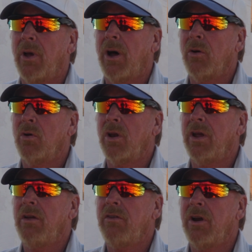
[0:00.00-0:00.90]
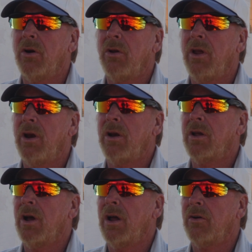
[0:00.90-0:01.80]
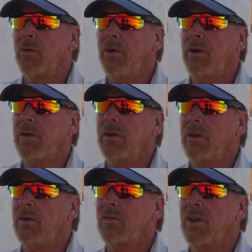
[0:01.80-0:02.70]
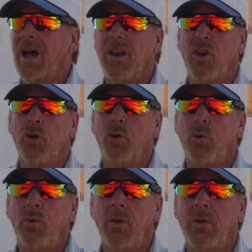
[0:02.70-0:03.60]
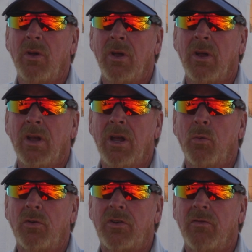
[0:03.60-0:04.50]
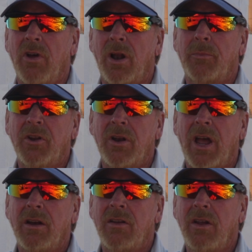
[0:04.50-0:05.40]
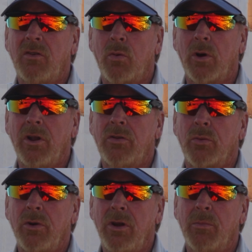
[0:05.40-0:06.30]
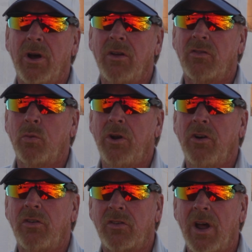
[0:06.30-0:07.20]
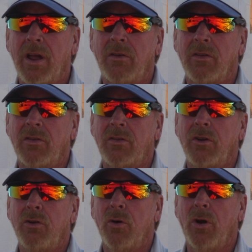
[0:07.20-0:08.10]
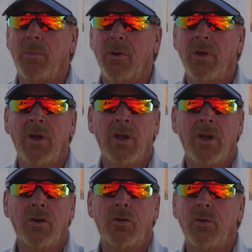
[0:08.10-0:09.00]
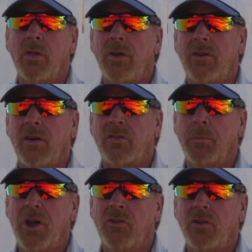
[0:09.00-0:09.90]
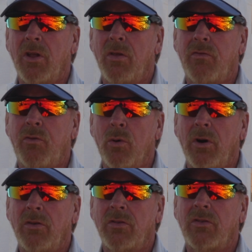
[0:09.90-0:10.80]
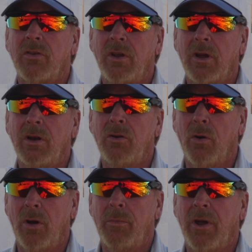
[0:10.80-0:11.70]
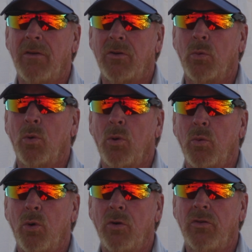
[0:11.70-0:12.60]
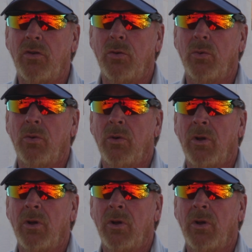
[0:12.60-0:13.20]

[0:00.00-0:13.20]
Autoclaved aerated concrete is not new. It was developed in 1923 by a Swedish scientist in Europe due to the decimation of the forests in Europe after World War II.